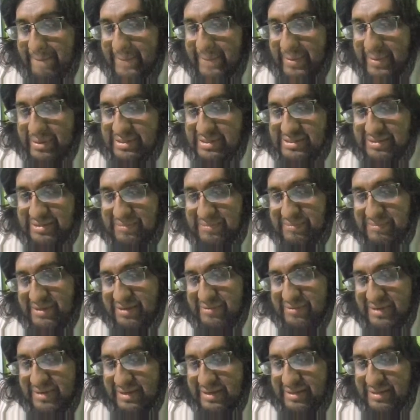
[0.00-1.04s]
I simply
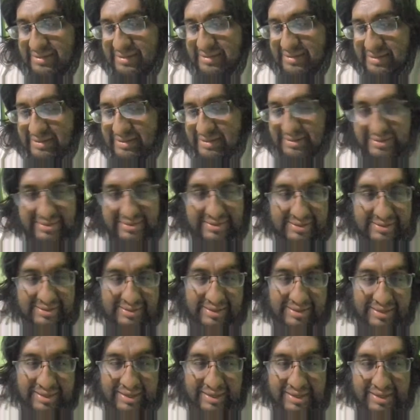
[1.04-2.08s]
want
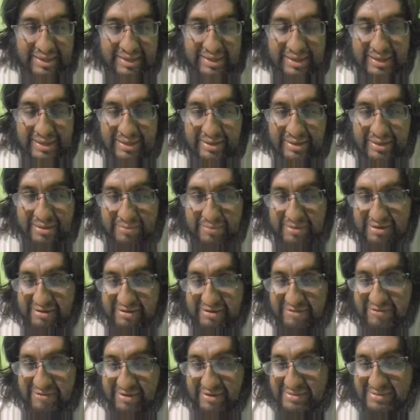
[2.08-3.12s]
the
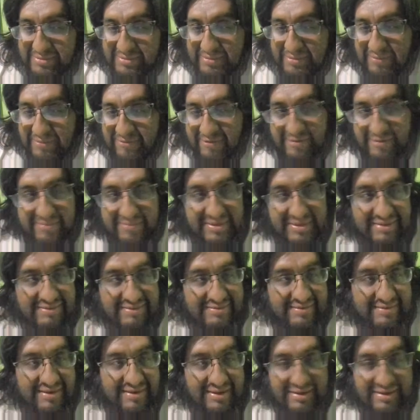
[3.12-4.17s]
reference for bit
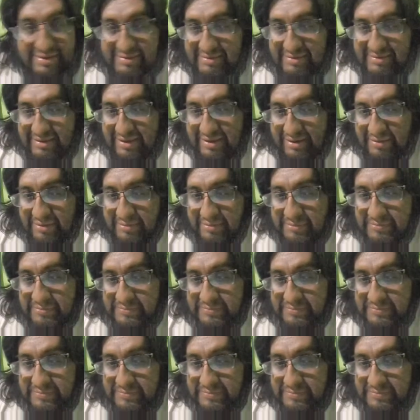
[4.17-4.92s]
string is here.